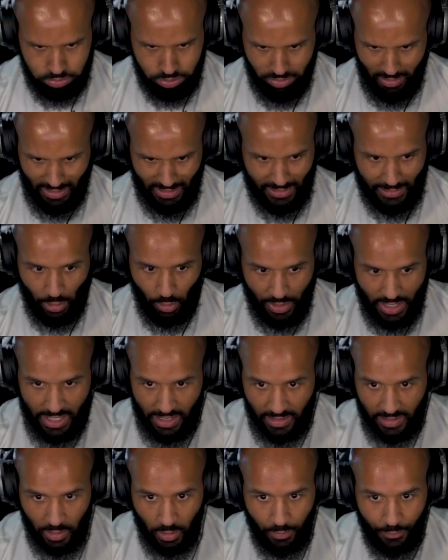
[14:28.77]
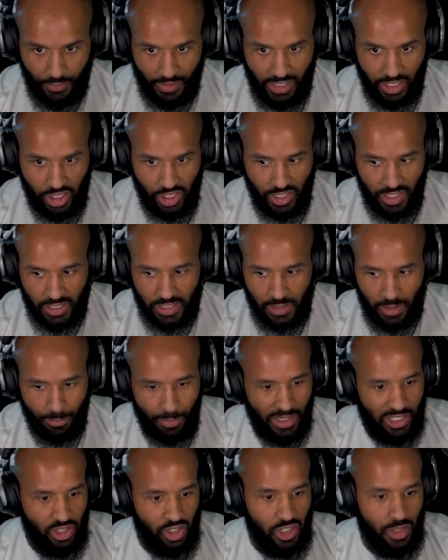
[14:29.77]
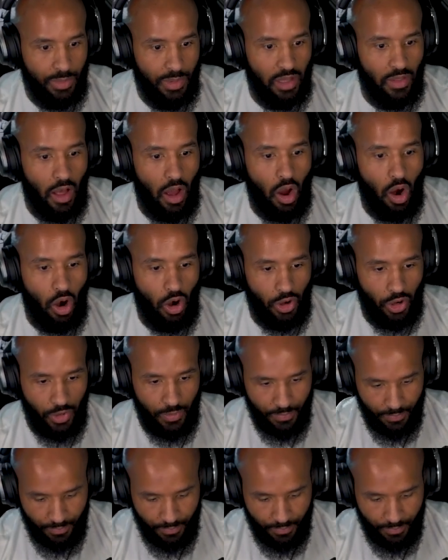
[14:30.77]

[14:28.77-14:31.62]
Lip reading: still, he can still finish this, but it's just gonna be a lot harder.